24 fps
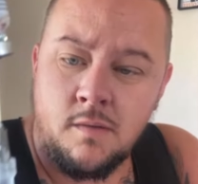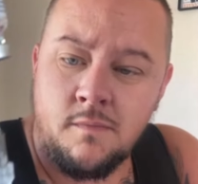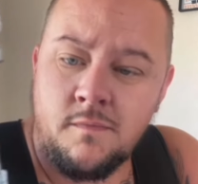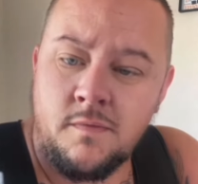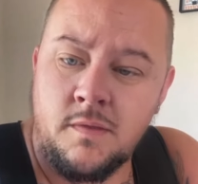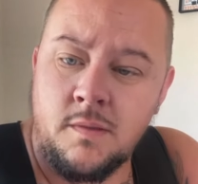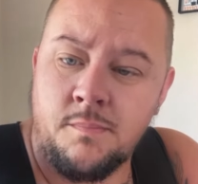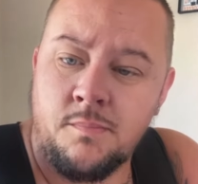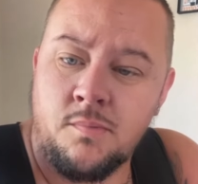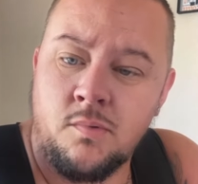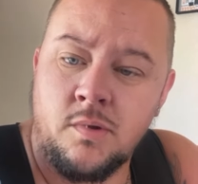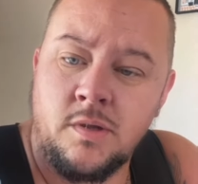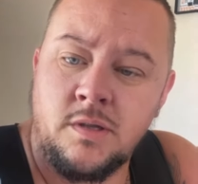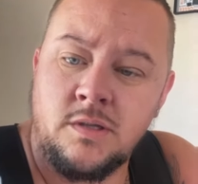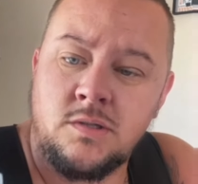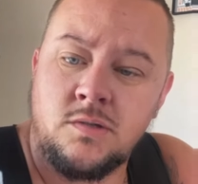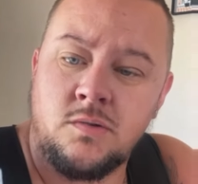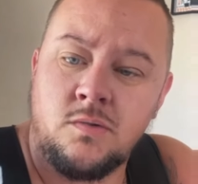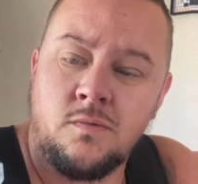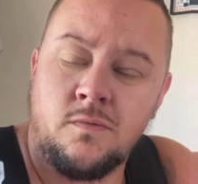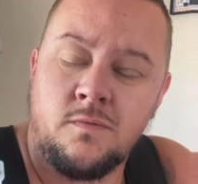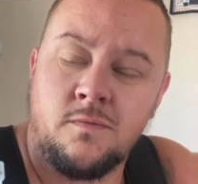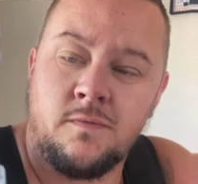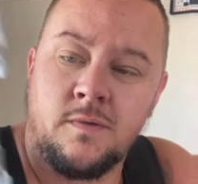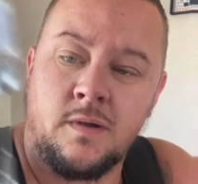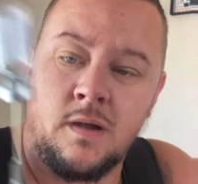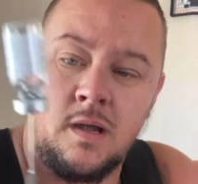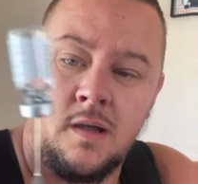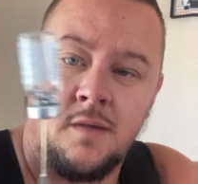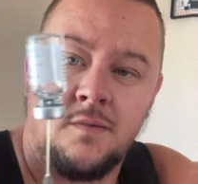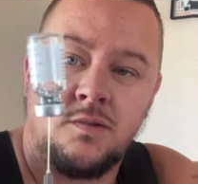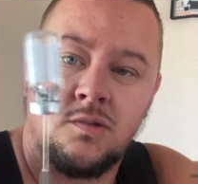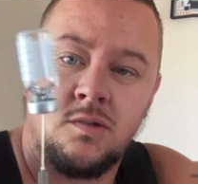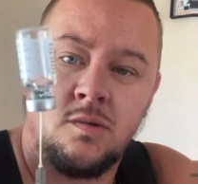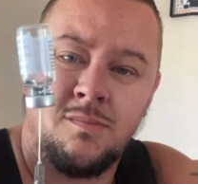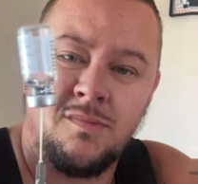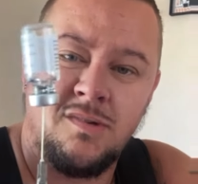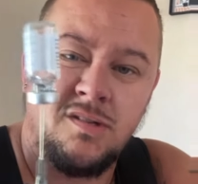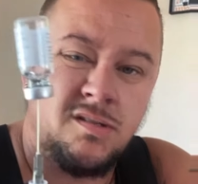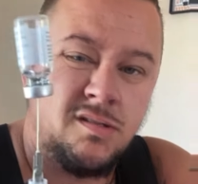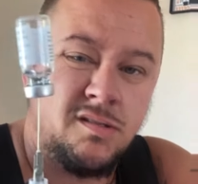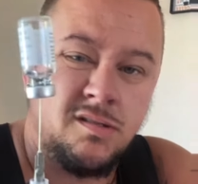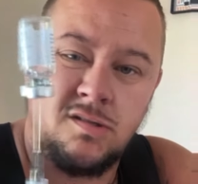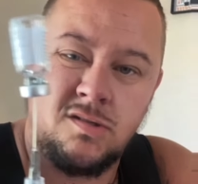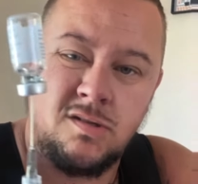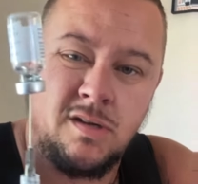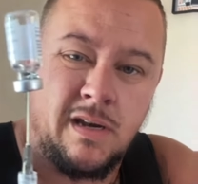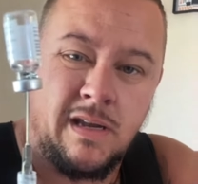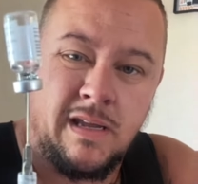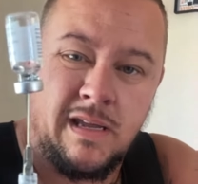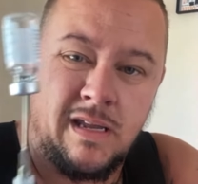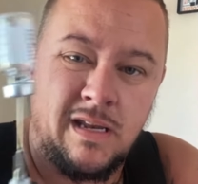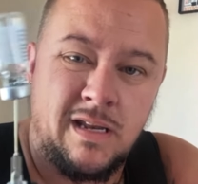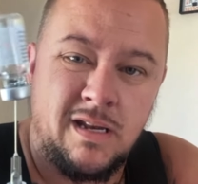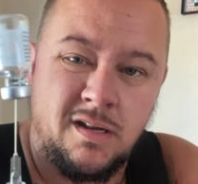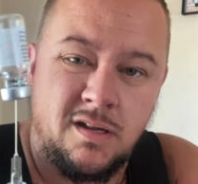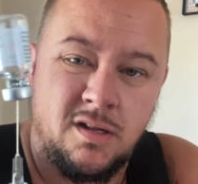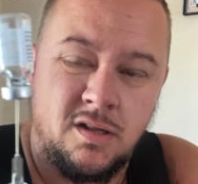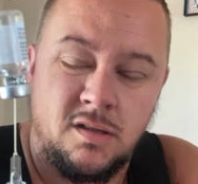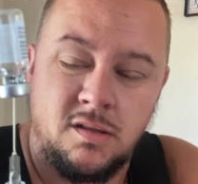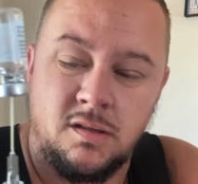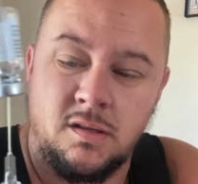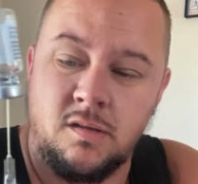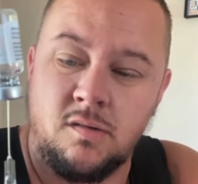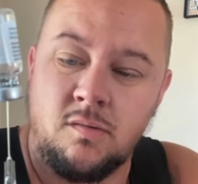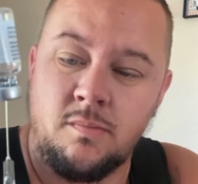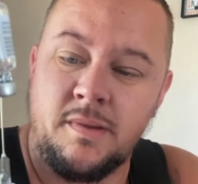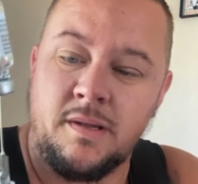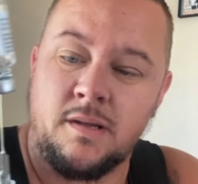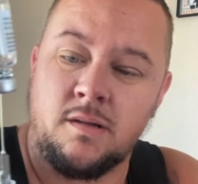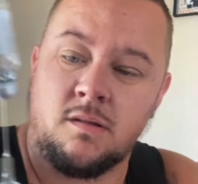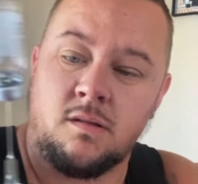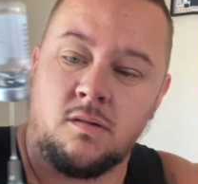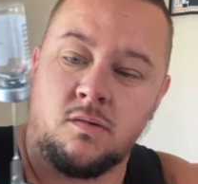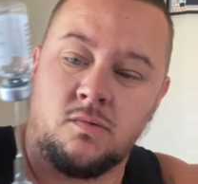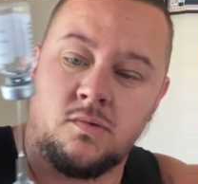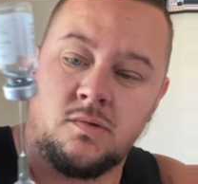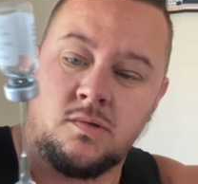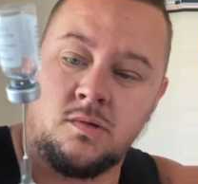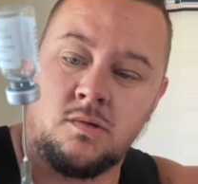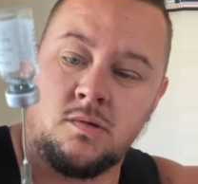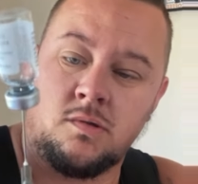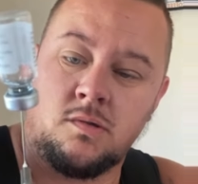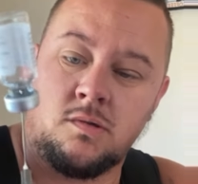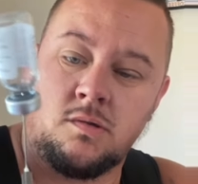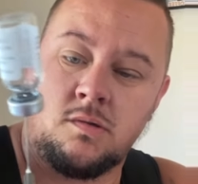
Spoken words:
the 0.25, so I'm just going to try to get it a little bit closer.